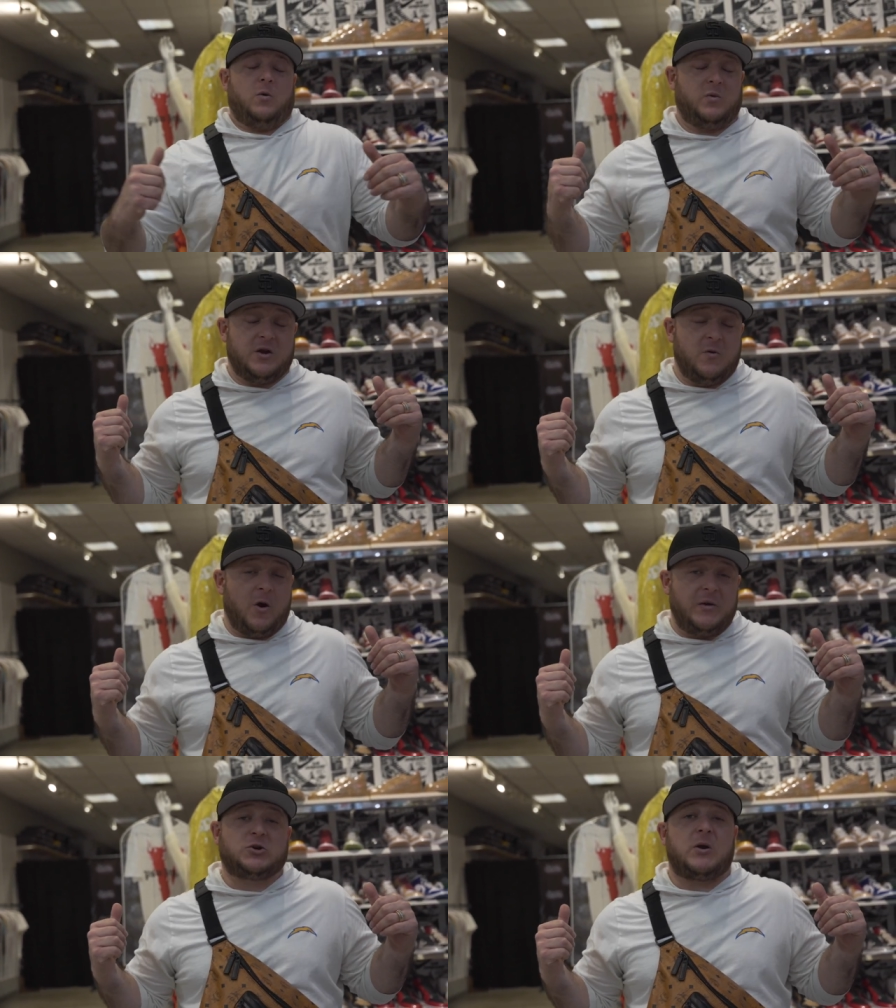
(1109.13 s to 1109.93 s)
We, you
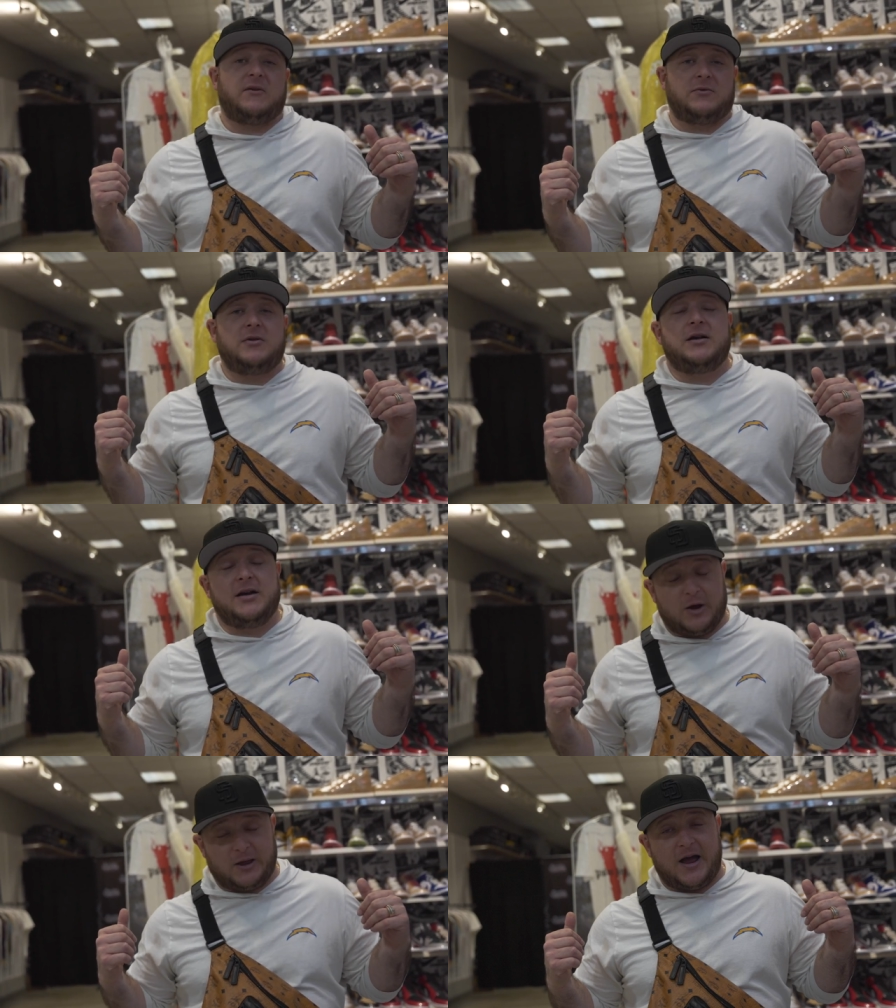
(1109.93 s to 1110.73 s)
know we travel
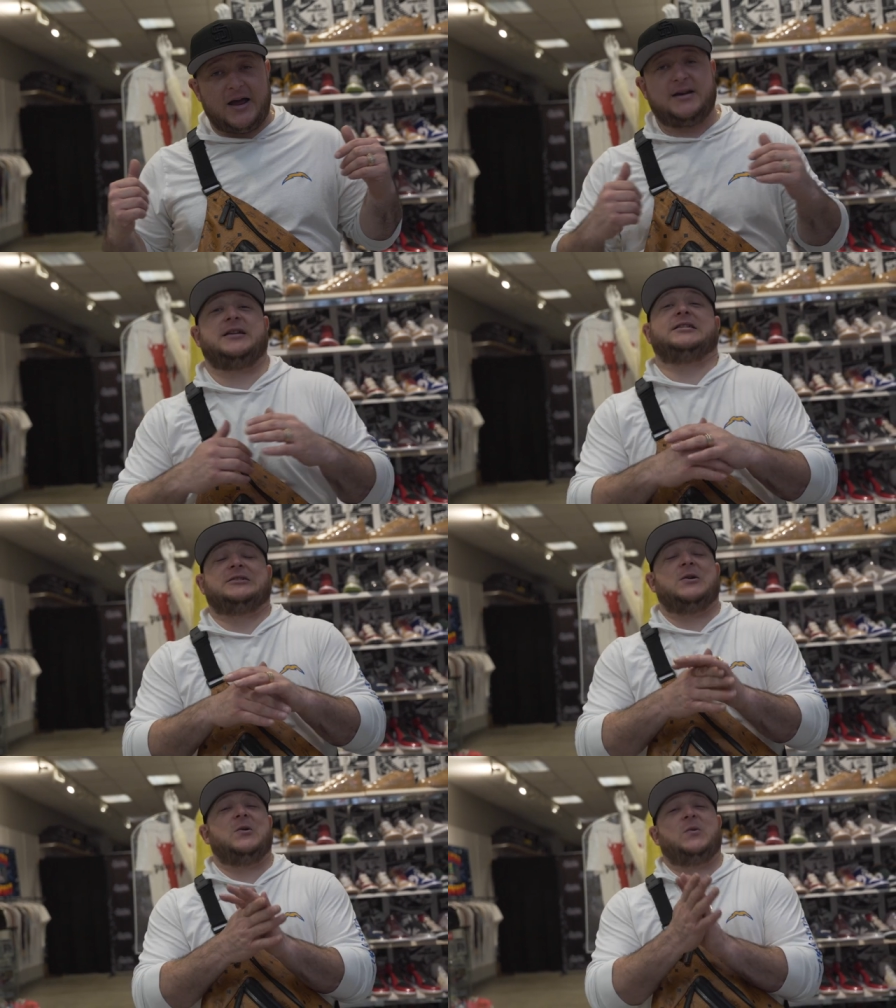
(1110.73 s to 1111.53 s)
a lot, and
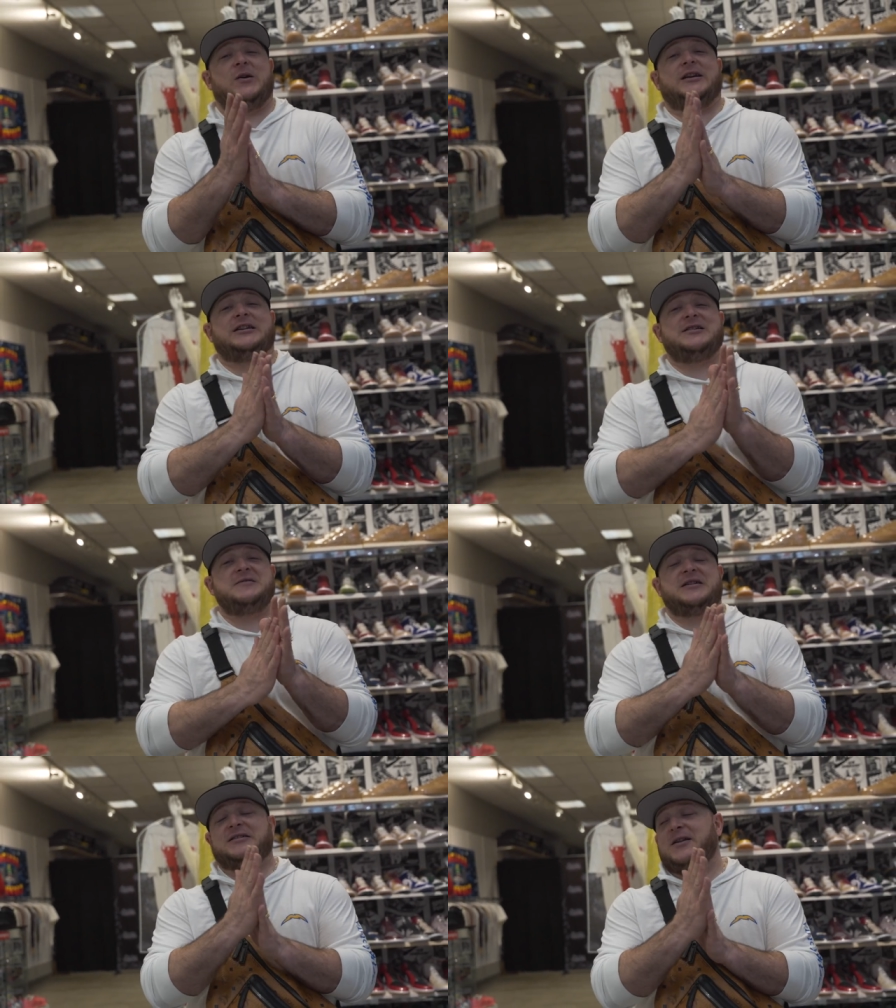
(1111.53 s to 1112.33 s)
so we're going to take you
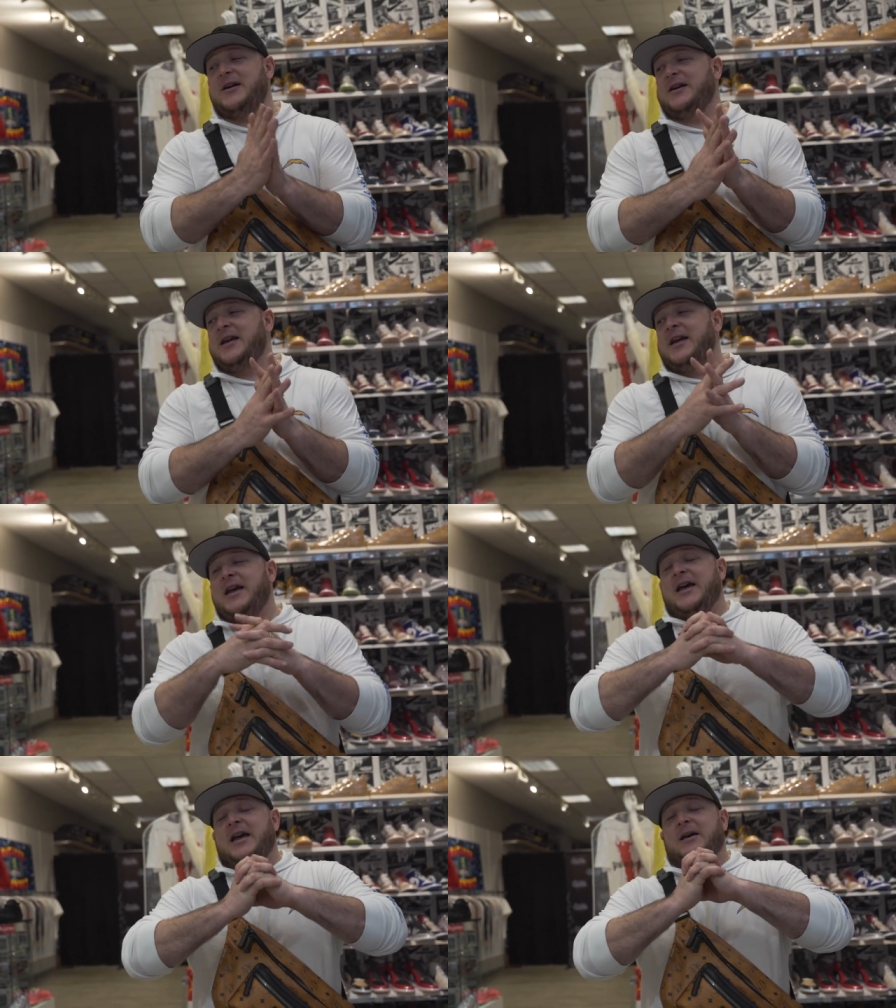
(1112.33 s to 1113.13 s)
guys along.
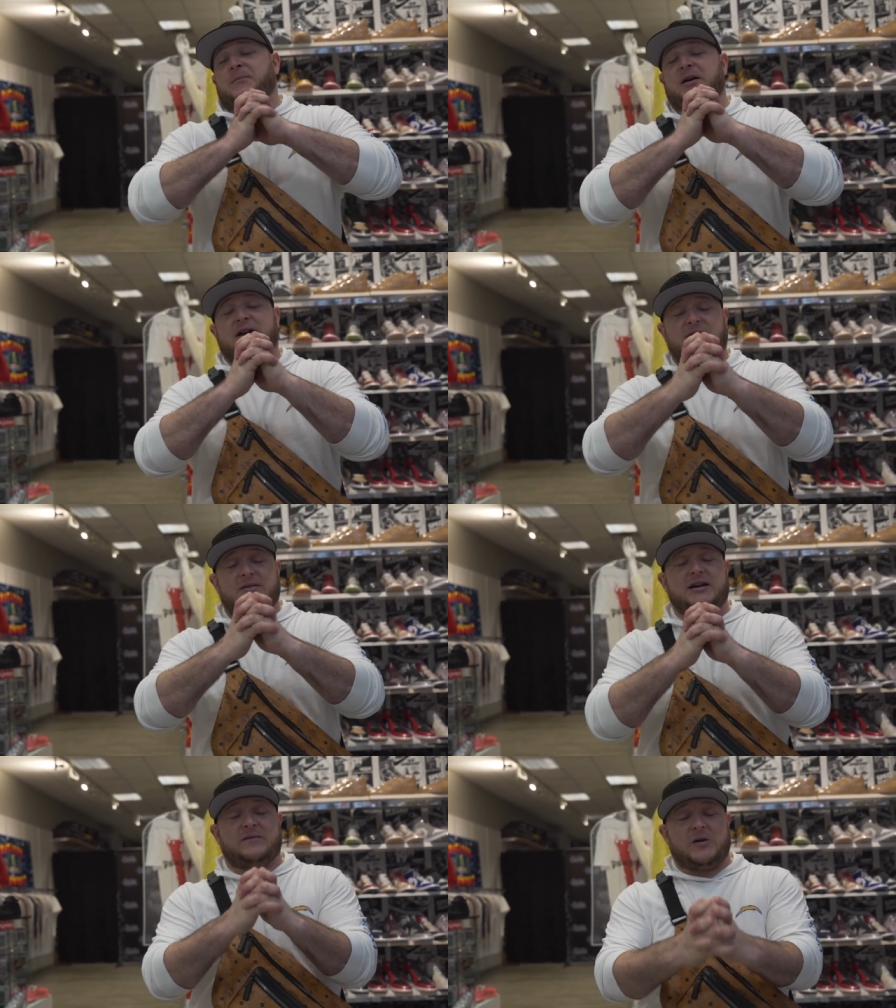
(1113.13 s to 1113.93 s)
But I
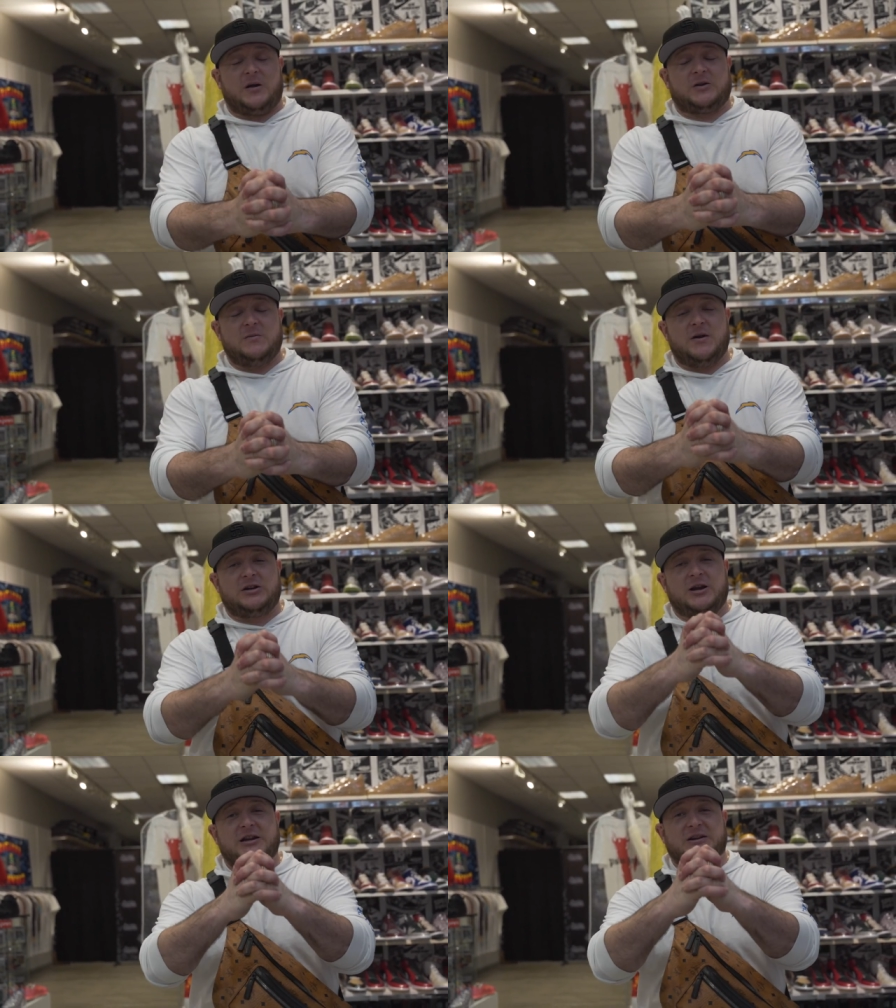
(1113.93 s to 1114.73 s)
feel like I've talked too
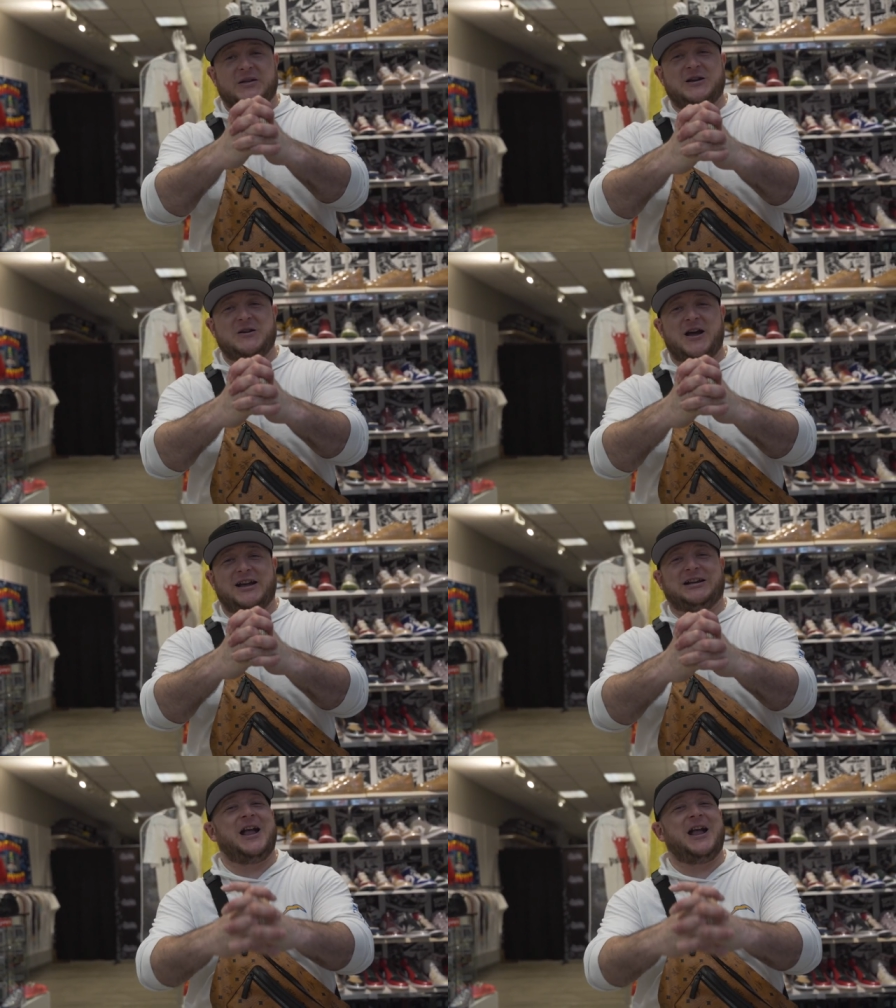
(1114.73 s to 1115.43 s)
much, so thank you guys.